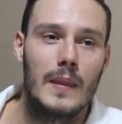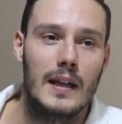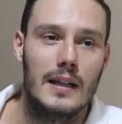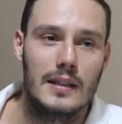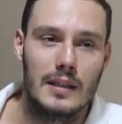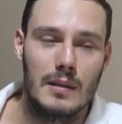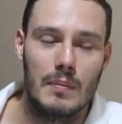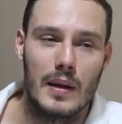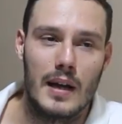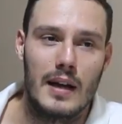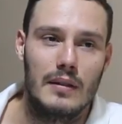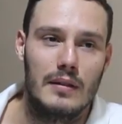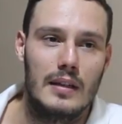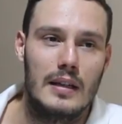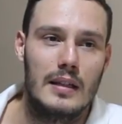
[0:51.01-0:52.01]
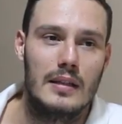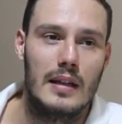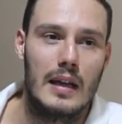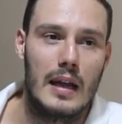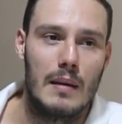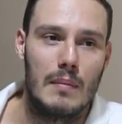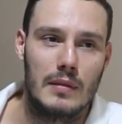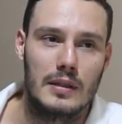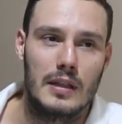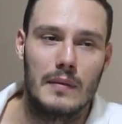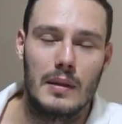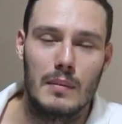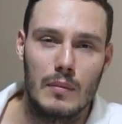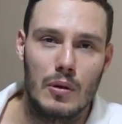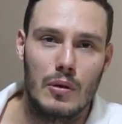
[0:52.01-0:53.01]
It's about
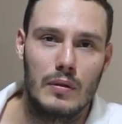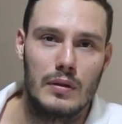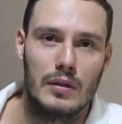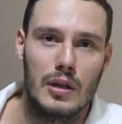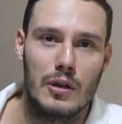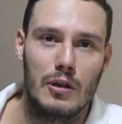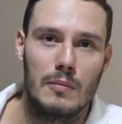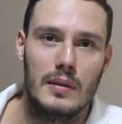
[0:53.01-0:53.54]
something more internal,